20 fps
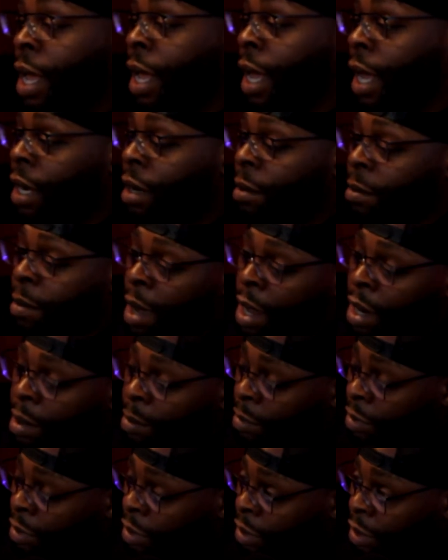And the
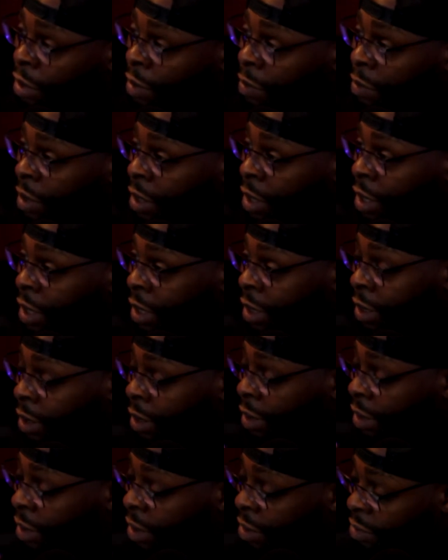bottom of the unit
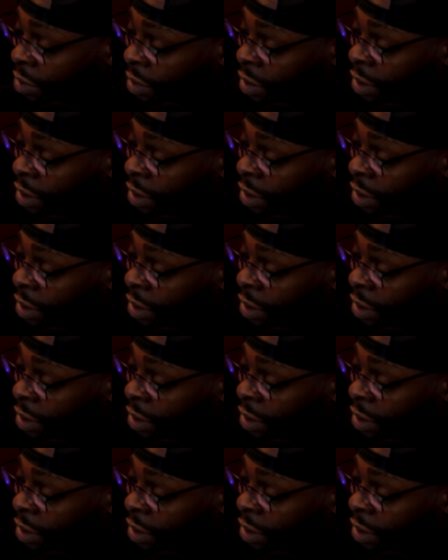is sealed.